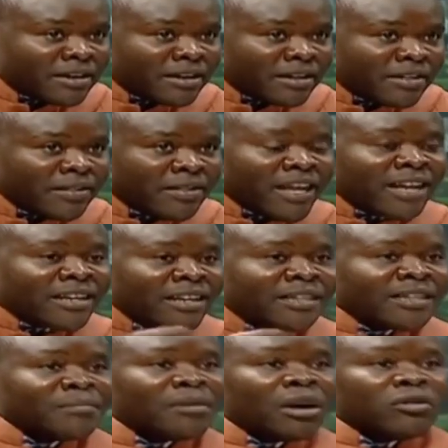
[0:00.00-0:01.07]
they are
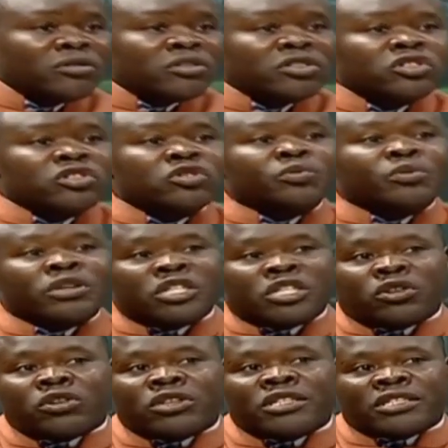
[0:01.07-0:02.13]
tantamount to
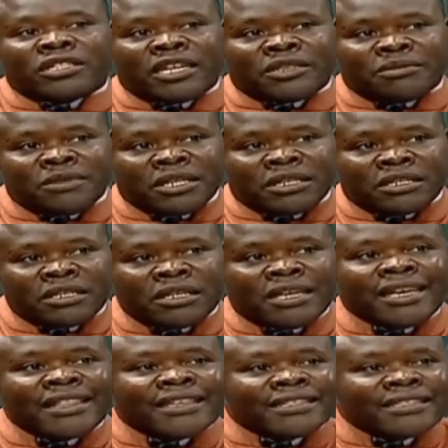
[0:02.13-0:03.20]
political incitement.
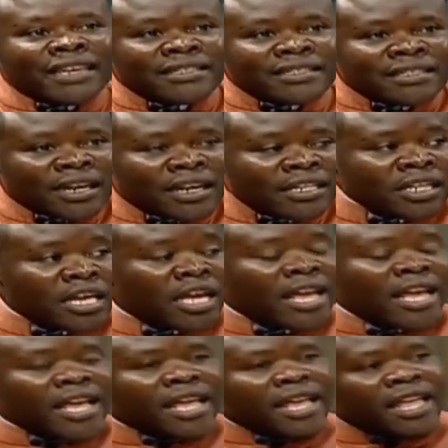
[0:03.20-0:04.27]
In the sense that
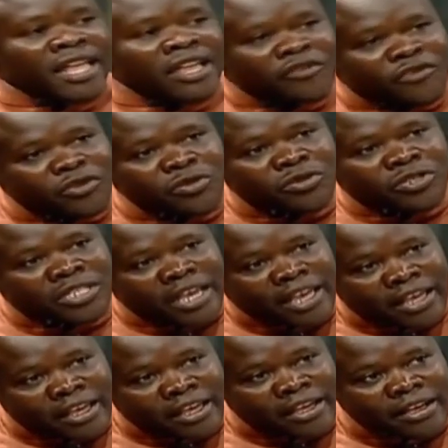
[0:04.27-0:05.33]
if you
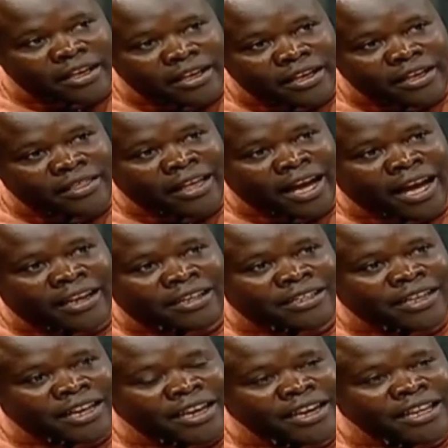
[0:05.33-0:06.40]
say that
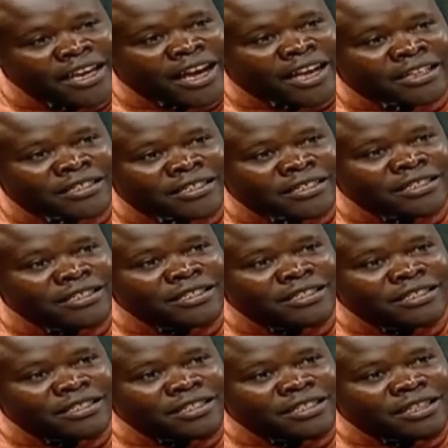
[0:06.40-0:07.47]
AD has
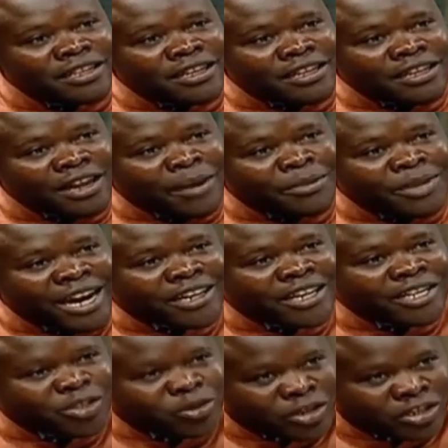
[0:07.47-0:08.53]
abducted
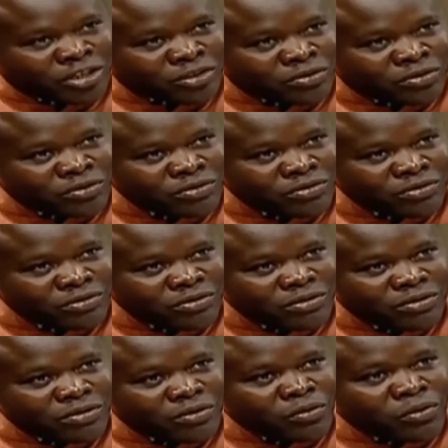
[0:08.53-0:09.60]
so-and-so
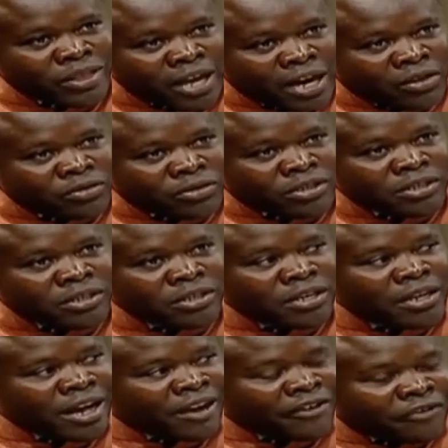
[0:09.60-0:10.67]
without
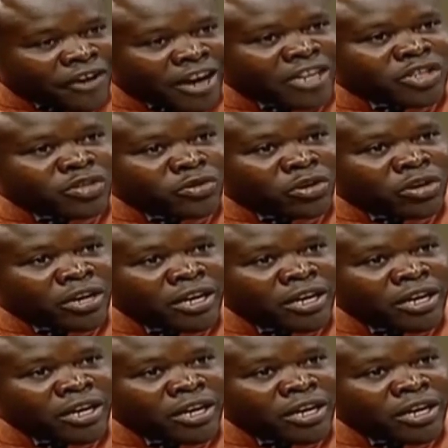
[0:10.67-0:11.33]
a factual